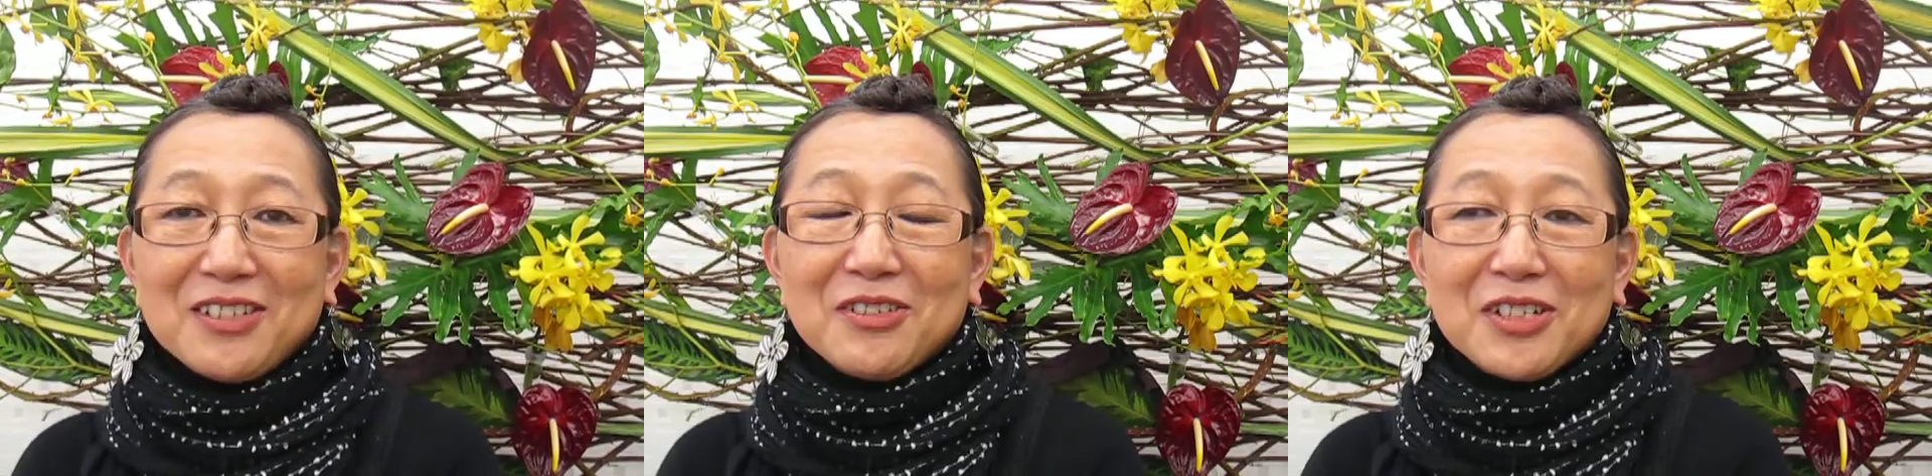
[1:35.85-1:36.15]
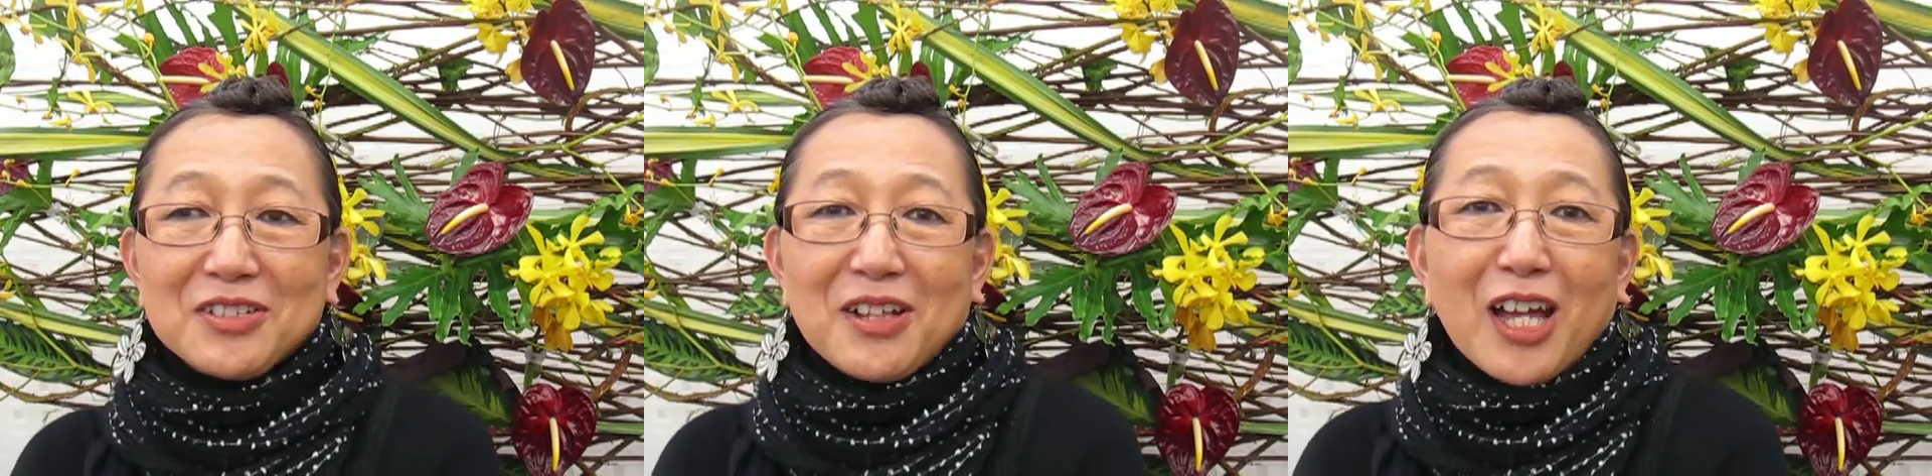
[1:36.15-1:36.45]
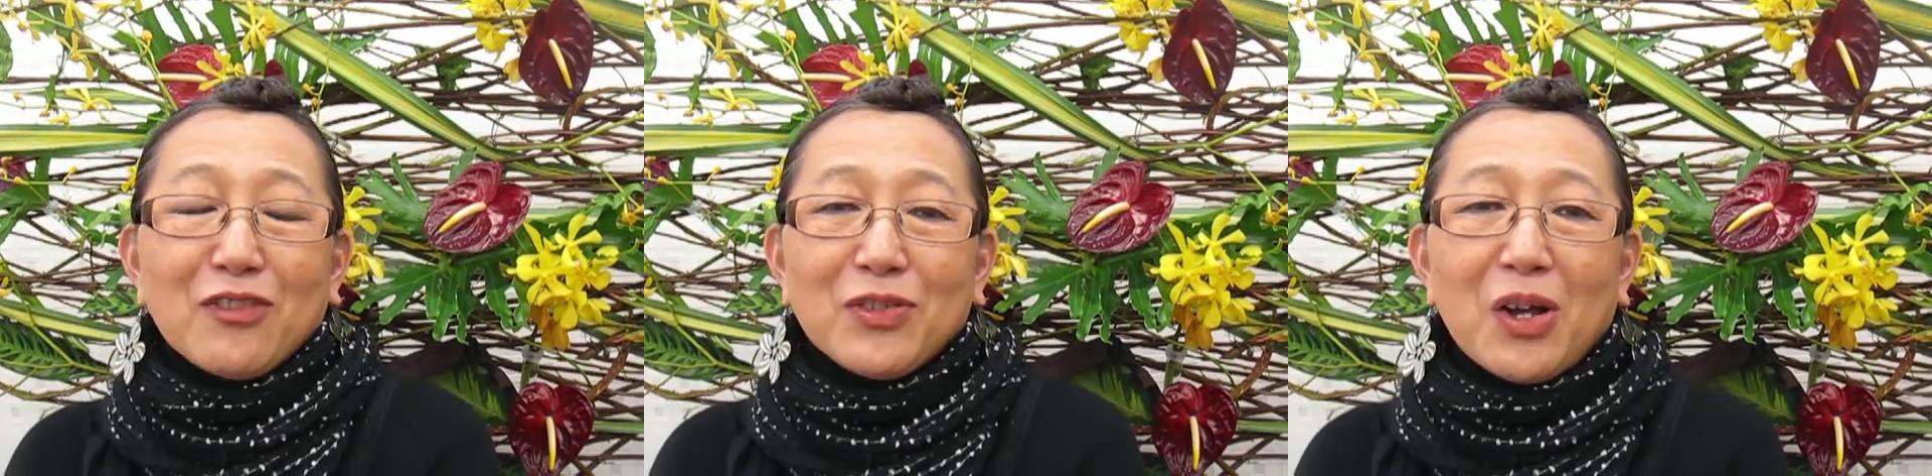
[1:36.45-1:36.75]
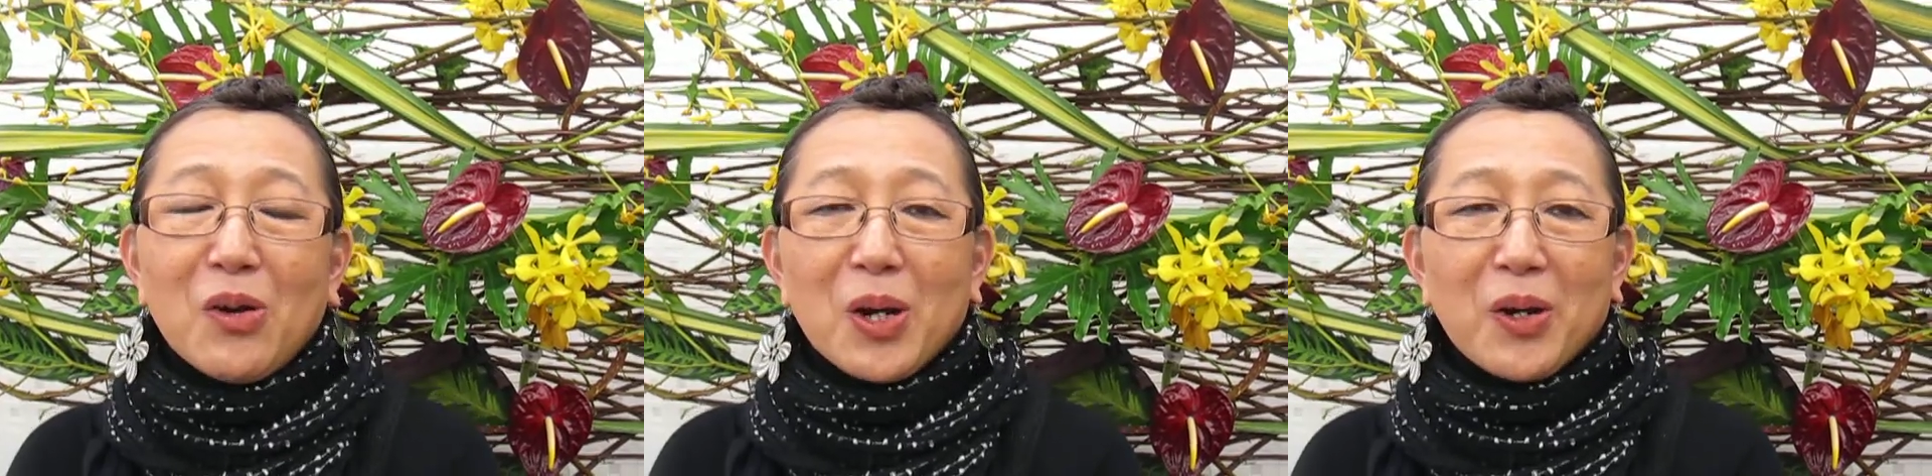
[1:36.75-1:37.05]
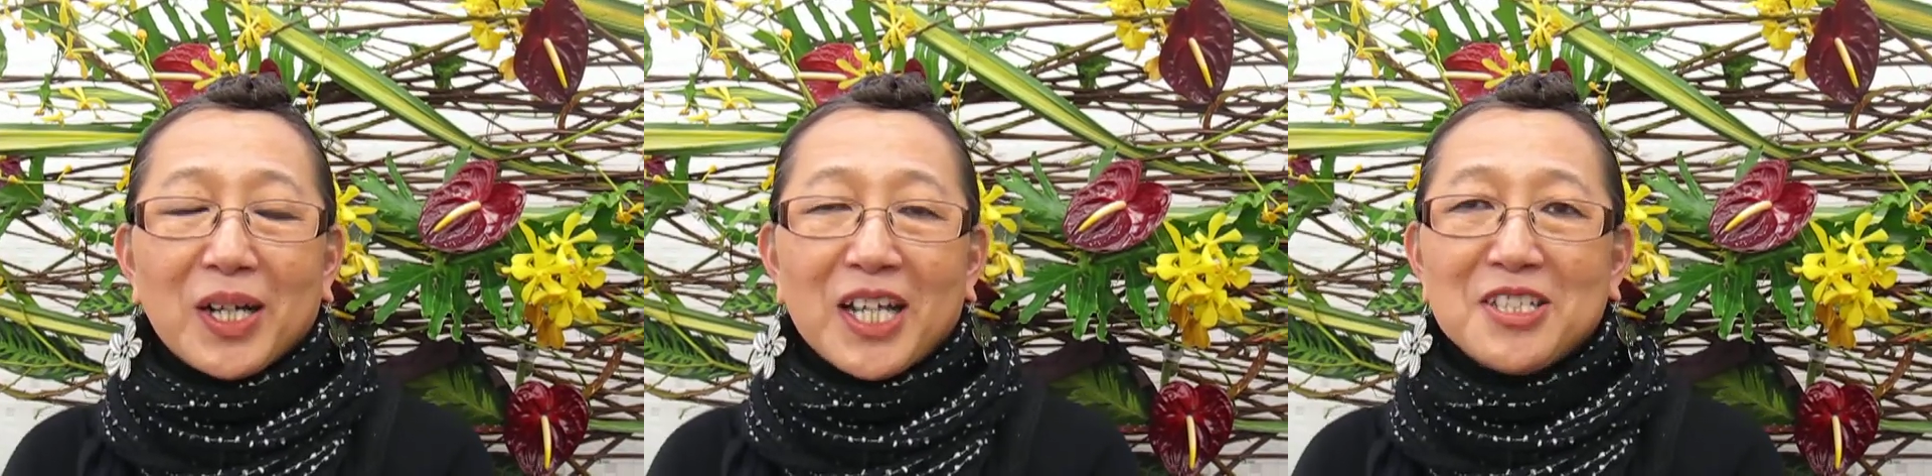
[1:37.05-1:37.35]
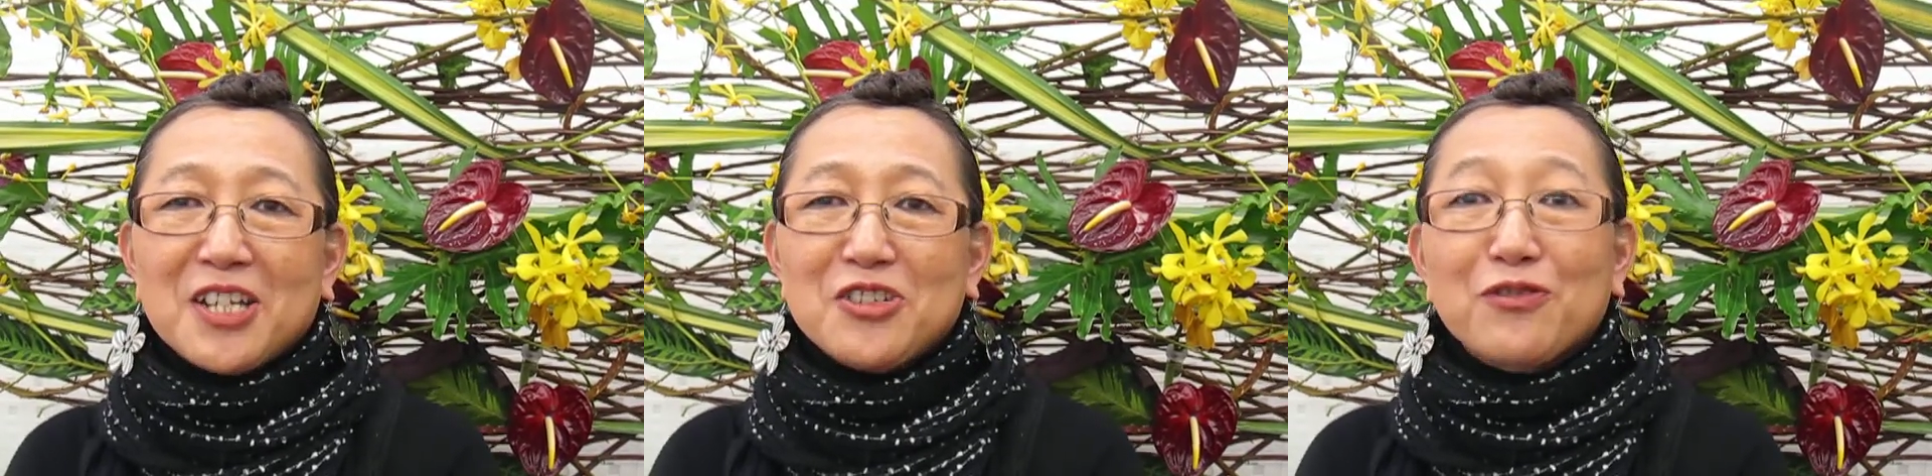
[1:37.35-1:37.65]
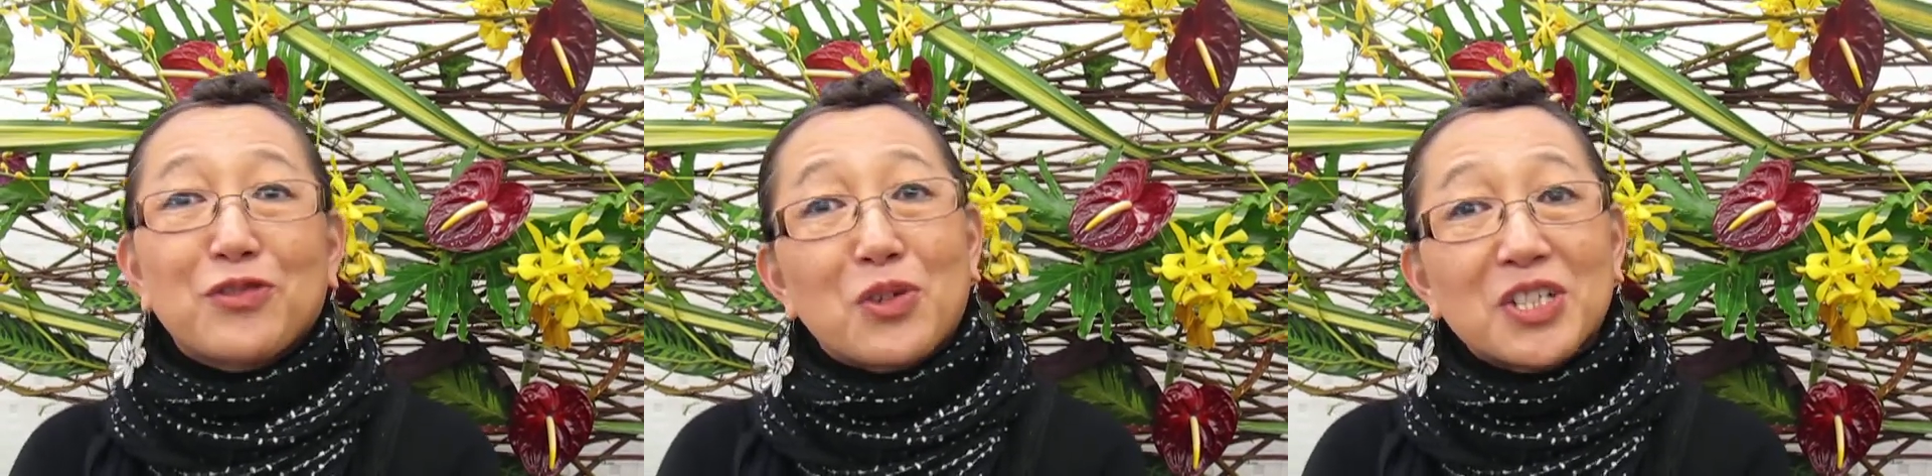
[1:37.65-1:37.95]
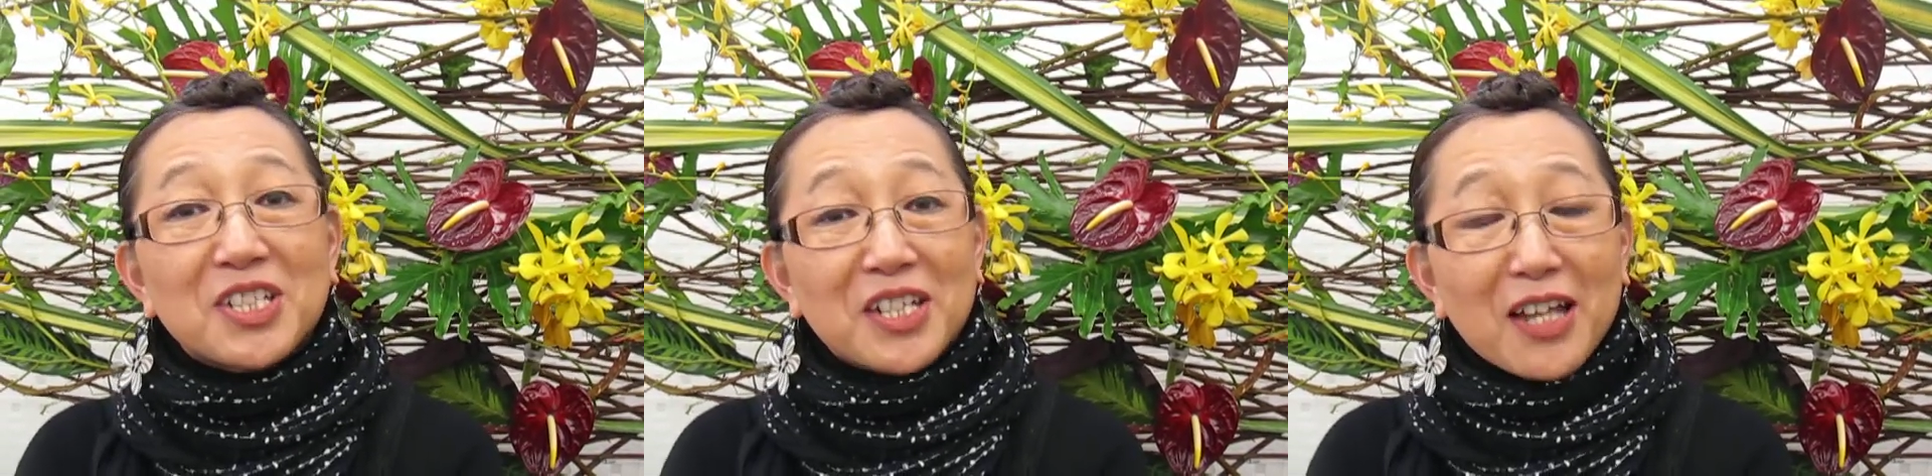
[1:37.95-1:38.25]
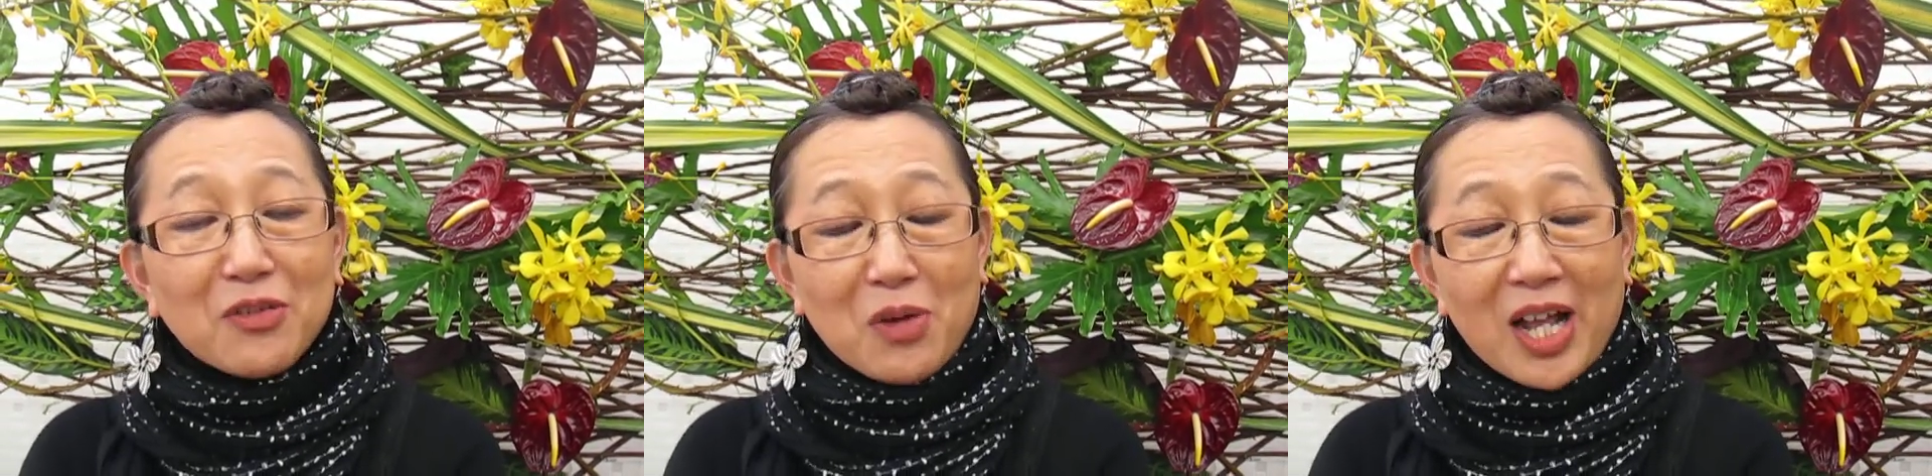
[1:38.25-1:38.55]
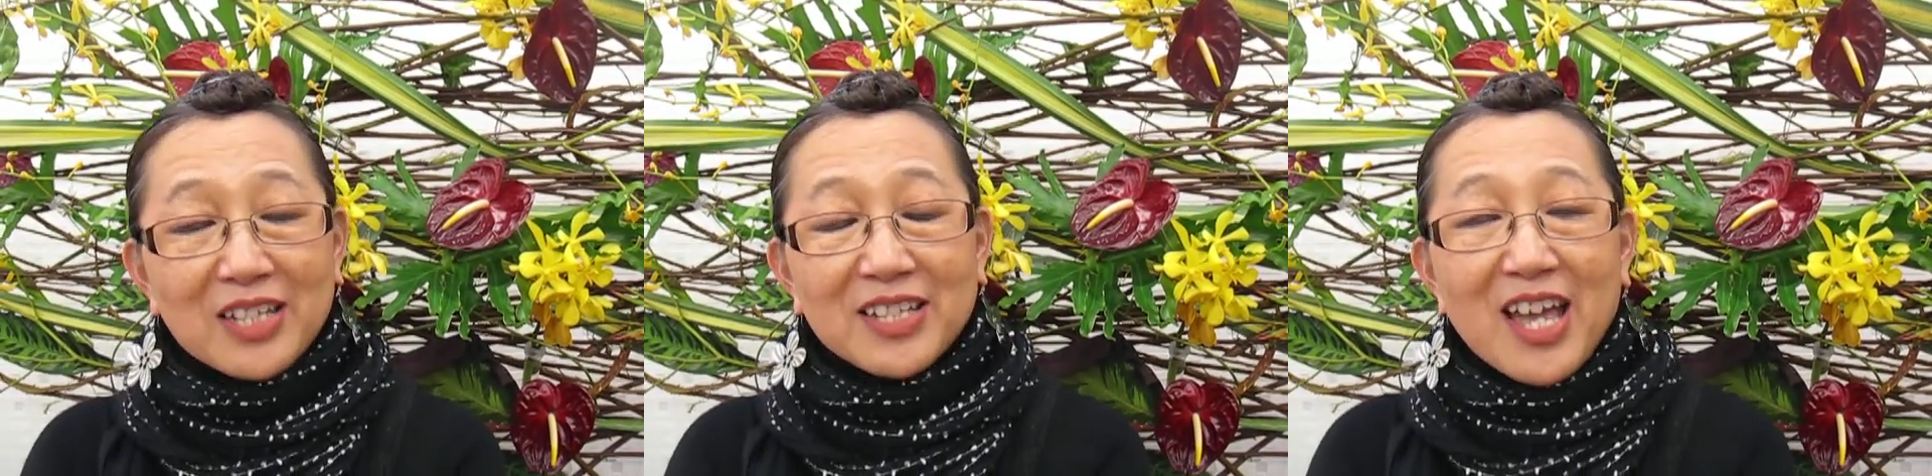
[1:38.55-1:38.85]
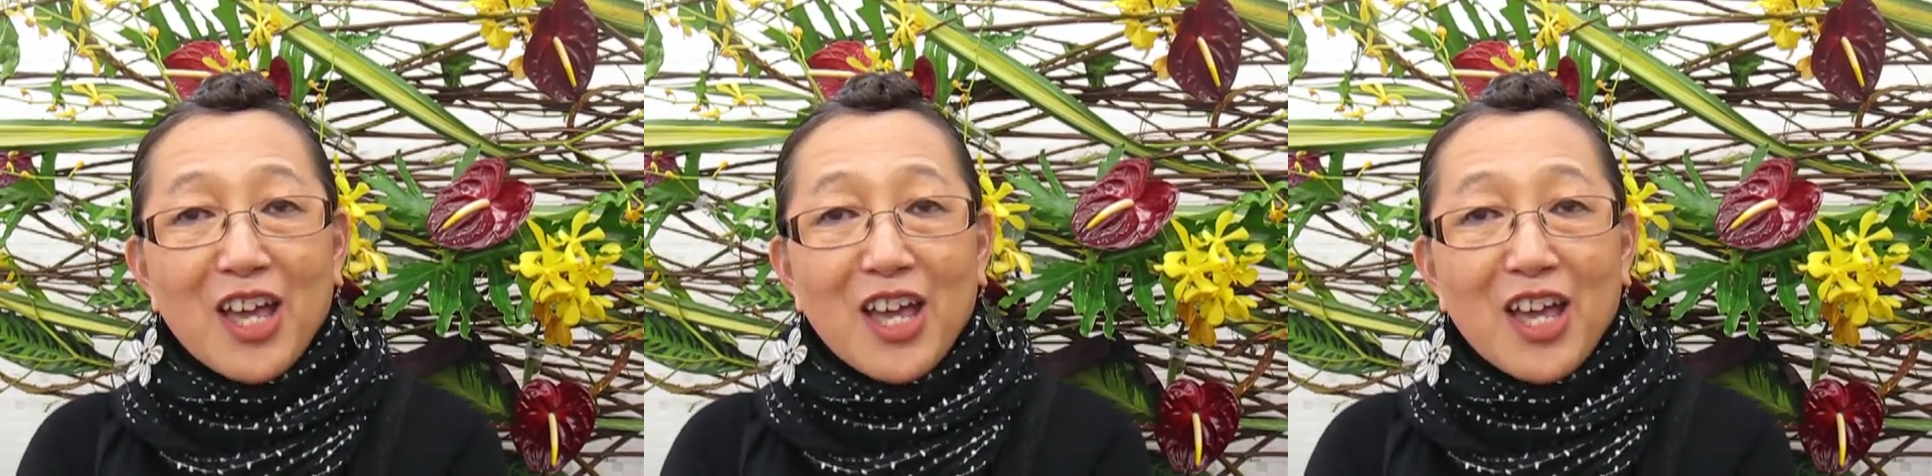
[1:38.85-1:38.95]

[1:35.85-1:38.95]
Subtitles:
there's a lot of organizations, florists and otherwise,